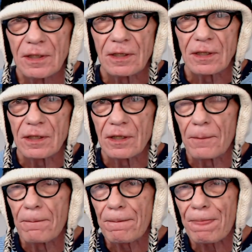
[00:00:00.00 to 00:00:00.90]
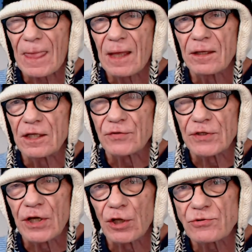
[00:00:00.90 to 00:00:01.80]
Um, if it
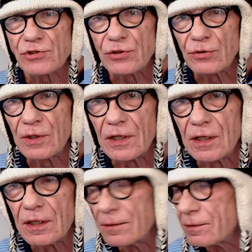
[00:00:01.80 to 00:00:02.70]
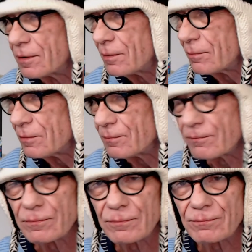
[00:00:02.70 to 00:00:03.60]
helps you, uh,
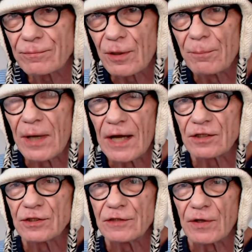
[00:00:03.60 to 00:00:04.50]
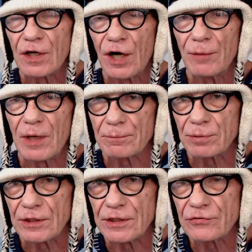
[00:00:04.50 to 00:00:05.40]
come back and leave a comment,
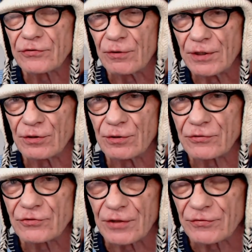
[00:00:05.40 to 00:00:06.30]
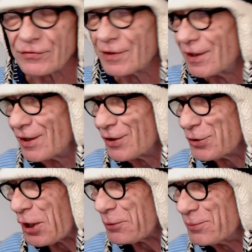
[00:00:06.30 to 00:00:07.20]
please, so I know it's just
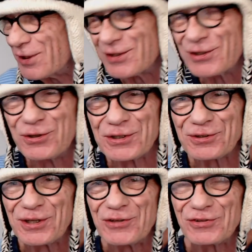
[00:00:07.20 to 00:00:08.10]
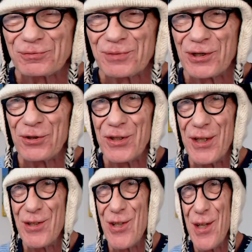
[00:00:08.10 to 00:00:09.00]
not me going crazy in my old
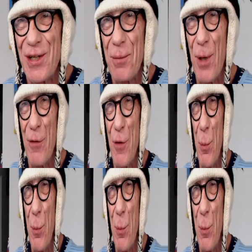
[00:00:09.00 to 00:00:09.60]
age. Bye from